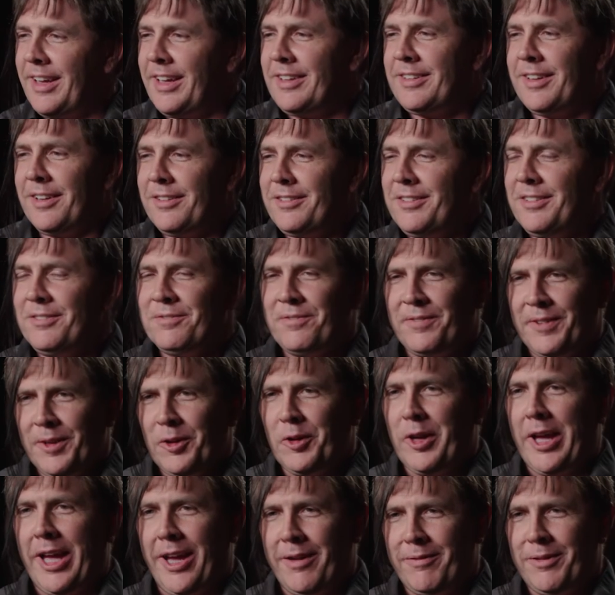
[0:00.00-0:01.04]
It doesn't
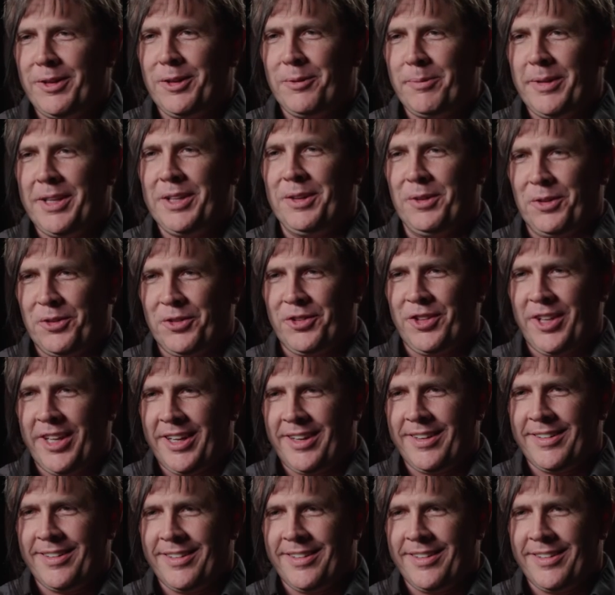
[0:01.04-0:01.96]
feel heavy to me to see it.